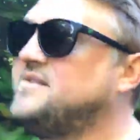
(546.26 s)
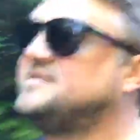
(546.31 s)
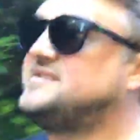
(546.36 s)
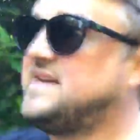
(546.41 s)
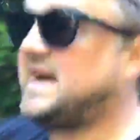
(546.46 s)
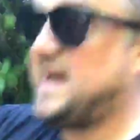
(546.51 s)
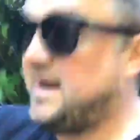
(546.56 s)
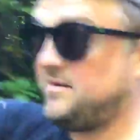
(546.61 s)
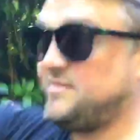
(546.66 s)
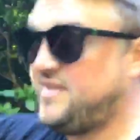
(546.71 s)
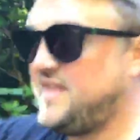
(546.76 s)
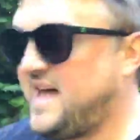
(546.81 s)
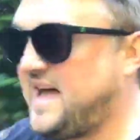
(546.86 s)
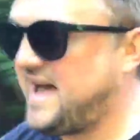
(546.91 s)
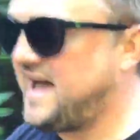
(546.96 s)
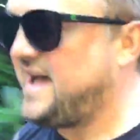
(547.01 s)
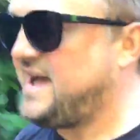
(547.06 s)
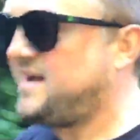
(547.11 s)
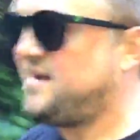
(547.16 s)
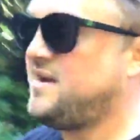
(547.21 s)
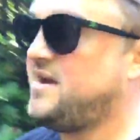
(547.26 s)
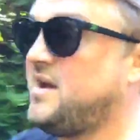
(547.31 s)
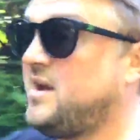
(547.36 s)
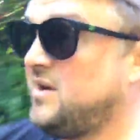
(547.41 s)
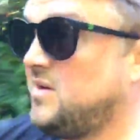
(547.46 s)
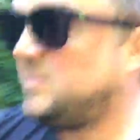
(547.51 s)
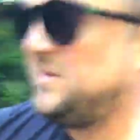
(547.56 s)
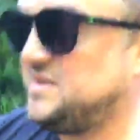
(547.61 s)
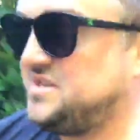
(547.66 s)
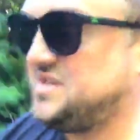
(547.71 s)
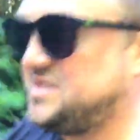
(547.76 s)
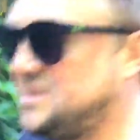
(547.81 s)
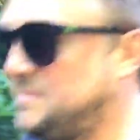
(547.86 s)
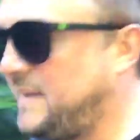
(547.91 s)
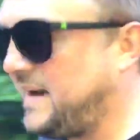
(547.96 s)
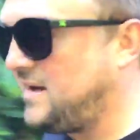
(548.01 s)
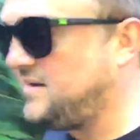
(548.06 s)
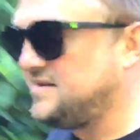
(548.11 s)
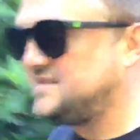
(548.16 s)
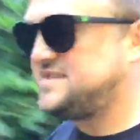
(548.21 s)
down there, which is
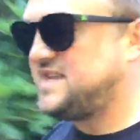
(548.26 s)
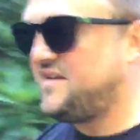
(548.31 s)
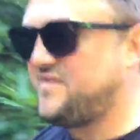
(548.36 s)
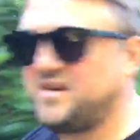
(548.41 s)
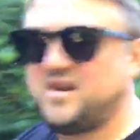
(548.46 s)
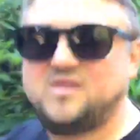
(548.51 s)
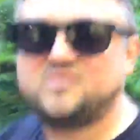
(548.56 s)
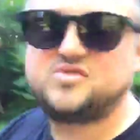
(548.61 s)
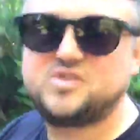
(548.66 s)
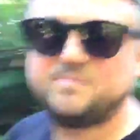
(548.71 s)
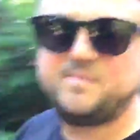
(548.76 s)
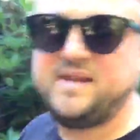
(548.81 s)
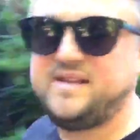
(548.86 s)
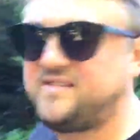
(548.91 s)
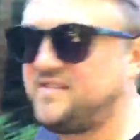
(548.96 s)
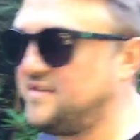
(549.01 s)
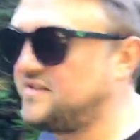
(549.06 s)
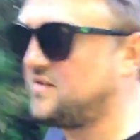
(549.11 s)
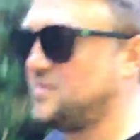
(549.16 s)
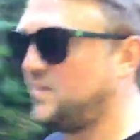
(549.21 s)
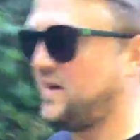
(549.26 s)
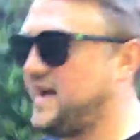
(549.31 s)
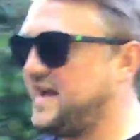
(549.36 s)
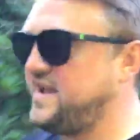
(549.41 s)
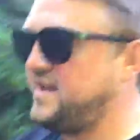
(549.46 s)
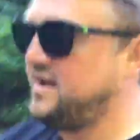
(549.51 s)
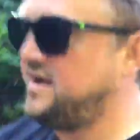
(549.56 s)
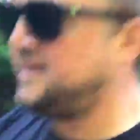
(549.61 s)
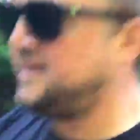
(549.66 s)
about 700 meters away,